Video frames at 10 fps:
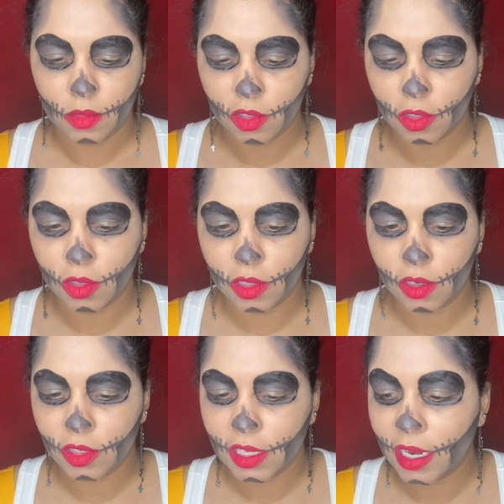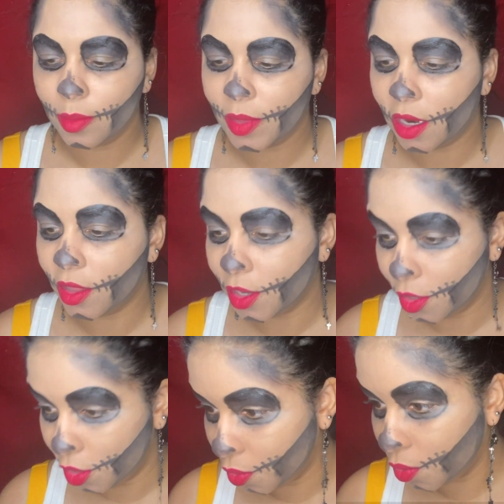I'll do a little tiny bit on the
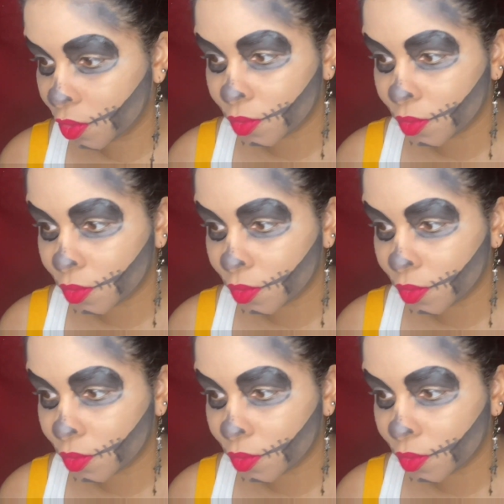nose,